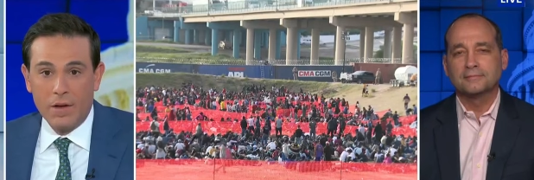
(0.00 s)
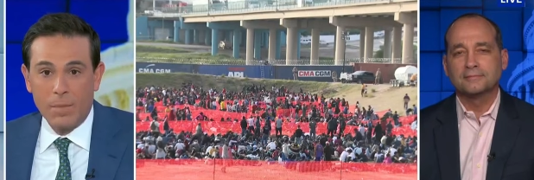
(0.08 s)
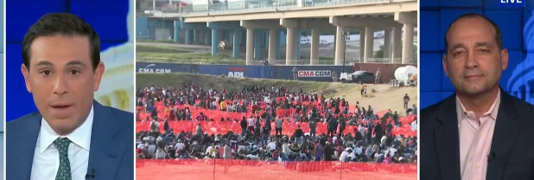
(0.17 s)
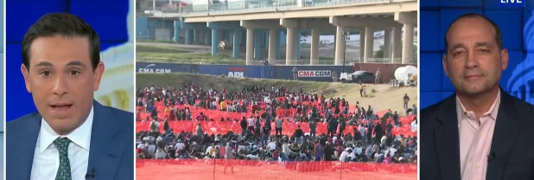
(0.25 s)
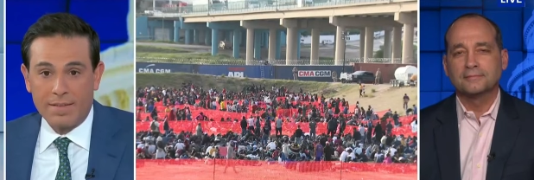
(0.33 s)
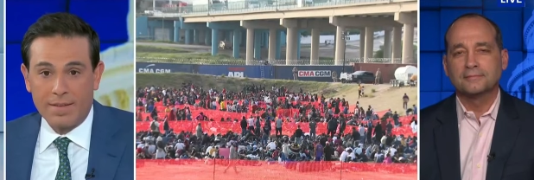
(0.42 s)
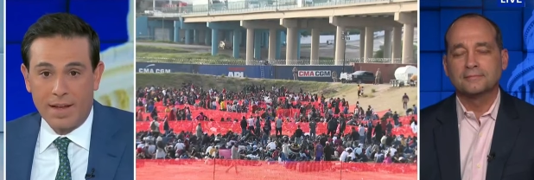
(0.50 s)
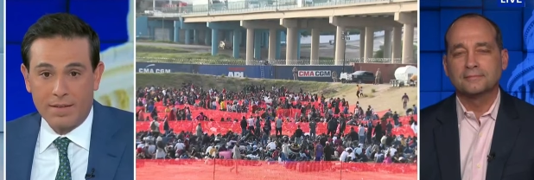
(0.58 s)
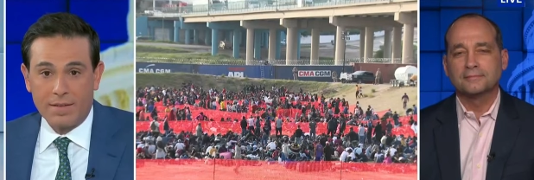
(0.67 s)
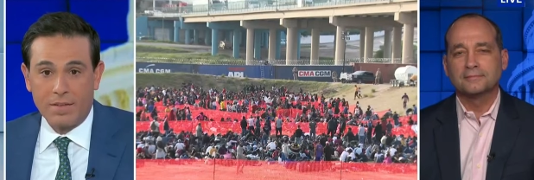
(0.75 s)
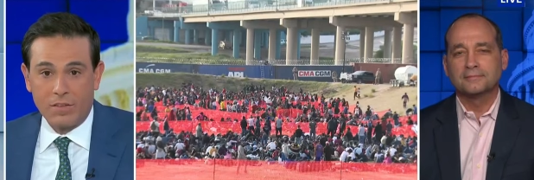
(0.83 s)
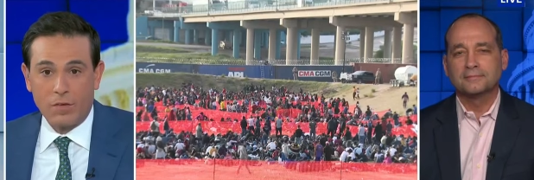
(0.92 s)
Speaker 1: Eagle Pass,
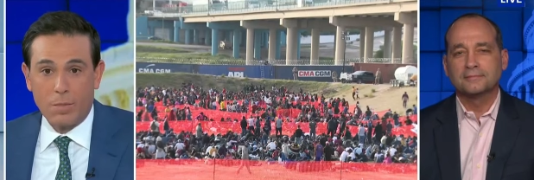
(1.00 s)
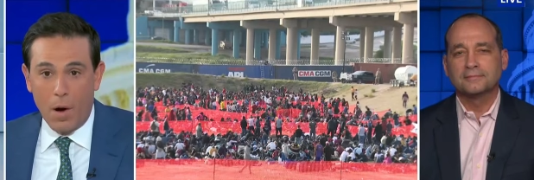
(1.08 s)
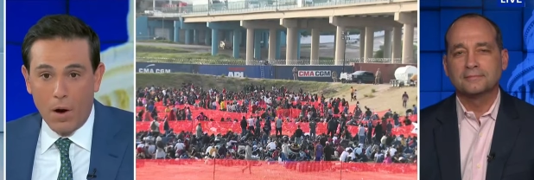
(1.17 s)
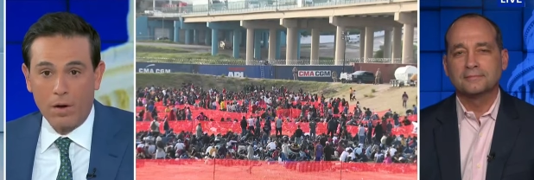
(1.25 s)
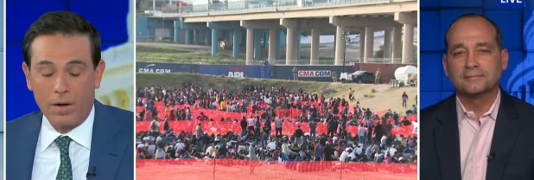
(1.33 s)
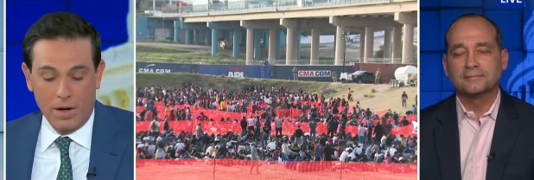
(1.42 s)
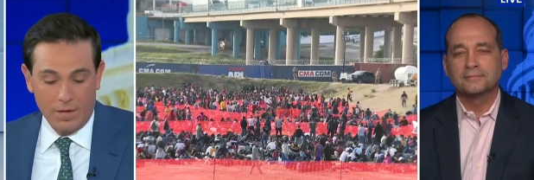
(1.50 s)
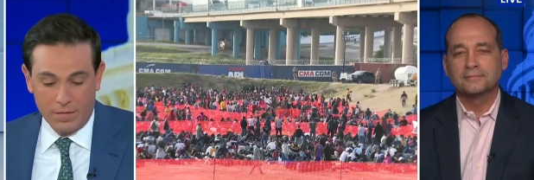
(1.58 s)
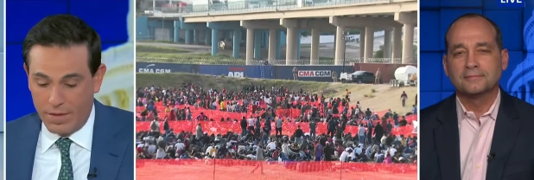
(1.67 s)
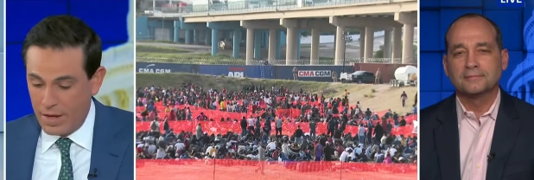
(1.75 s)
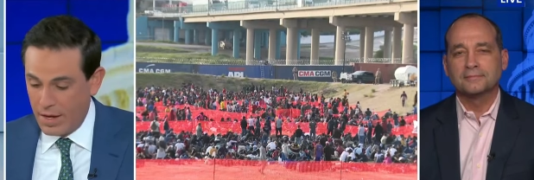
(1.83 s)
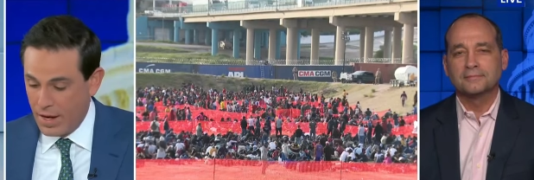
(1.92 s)
Texas, just part
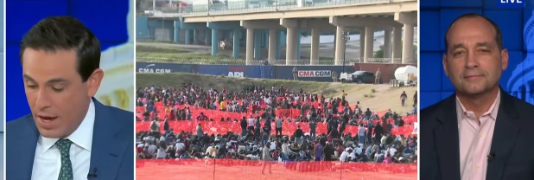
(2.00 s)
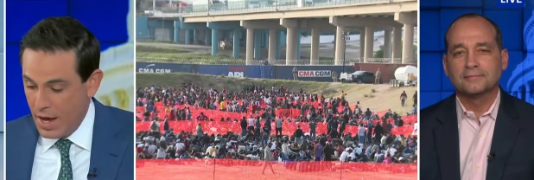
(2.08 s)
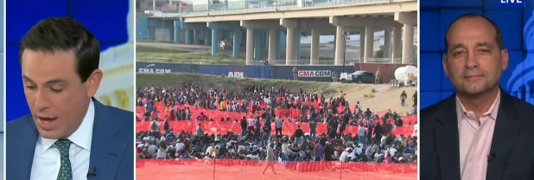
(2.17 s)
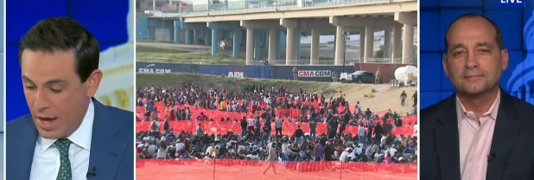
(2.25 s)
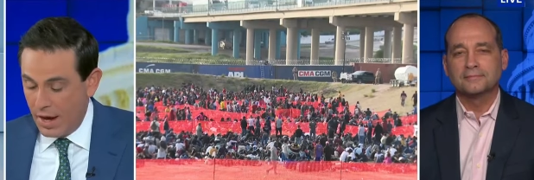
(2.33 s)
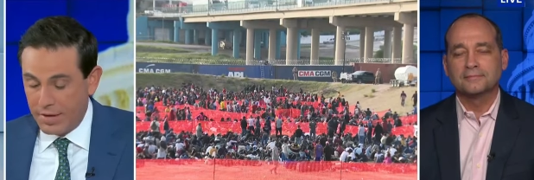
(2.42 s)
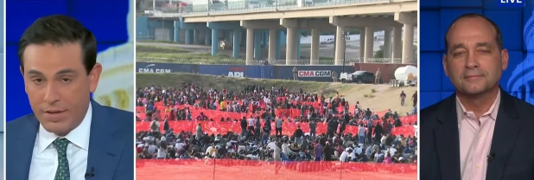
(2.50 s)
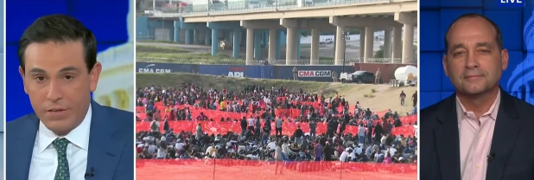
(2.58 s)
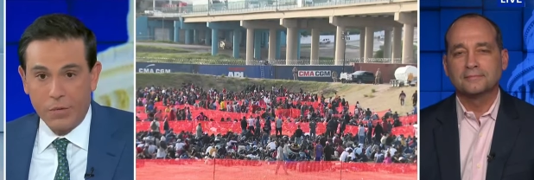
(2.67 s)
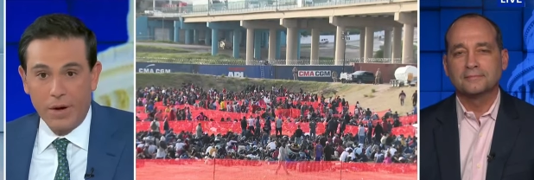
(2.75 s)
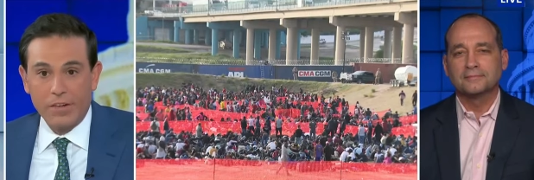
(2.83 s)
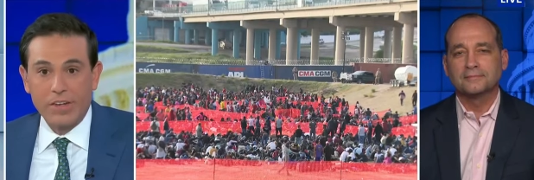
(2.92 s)
of the
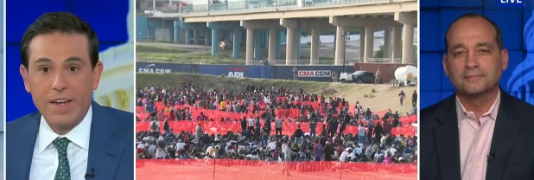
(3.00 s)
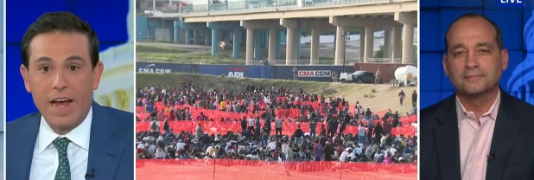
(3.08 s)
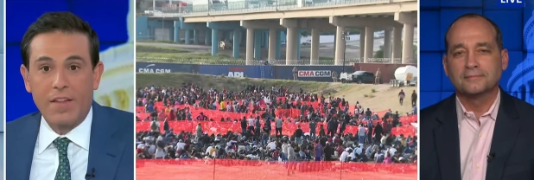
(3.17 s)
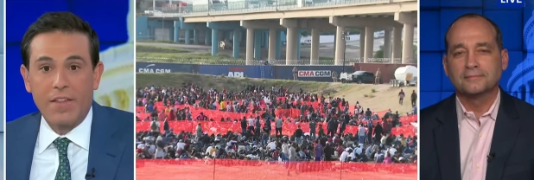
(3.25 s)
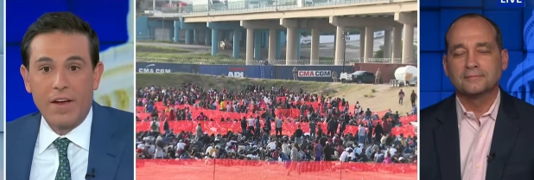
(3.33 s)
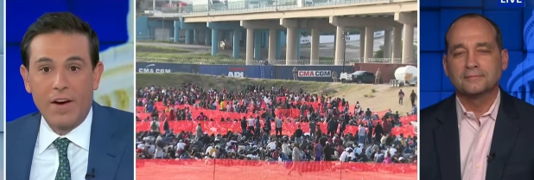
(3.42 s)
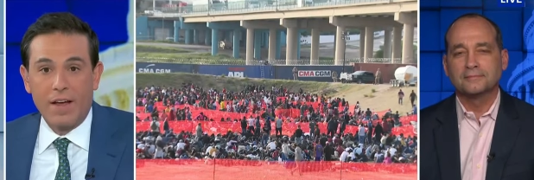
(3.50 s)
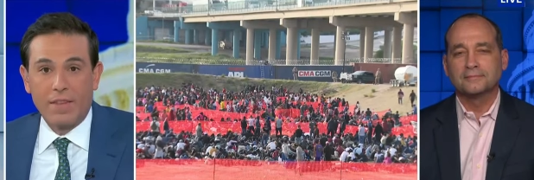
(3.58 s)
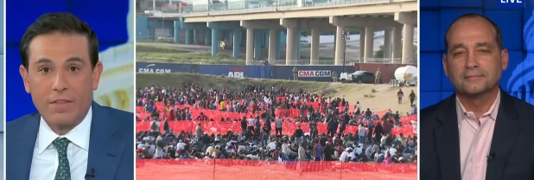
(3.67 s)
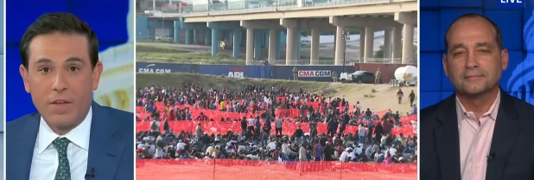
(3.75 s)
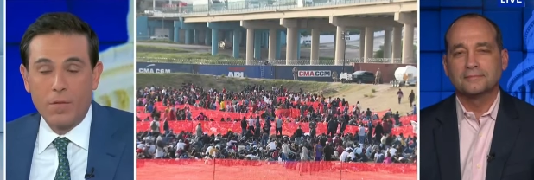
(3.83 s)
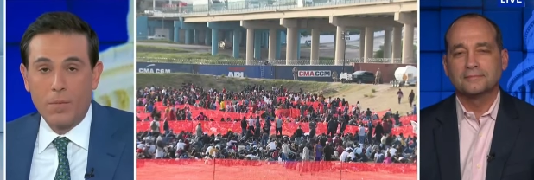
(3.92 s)
situation down there at
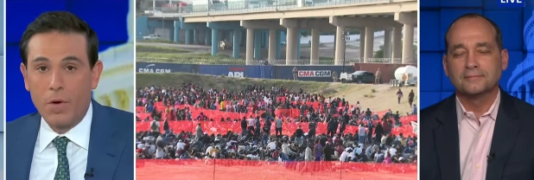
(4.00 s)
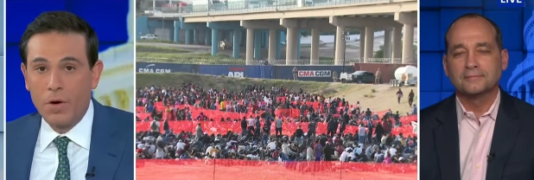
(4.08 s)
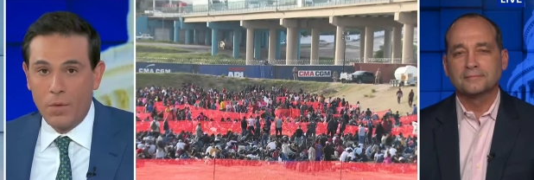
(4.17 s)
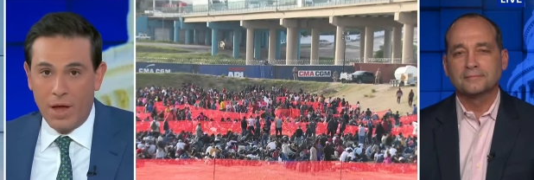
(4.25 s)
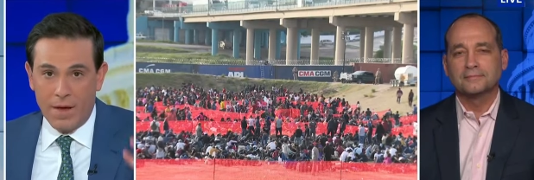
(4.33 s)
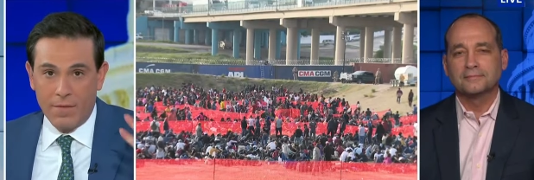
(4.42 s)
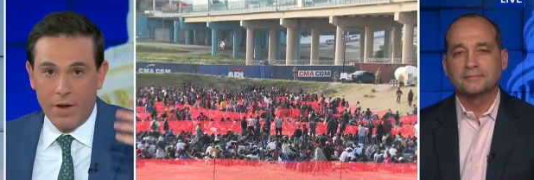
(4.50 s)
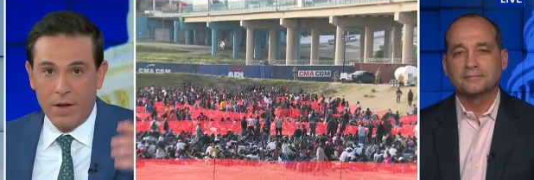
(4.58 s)
the southern border. We'll have you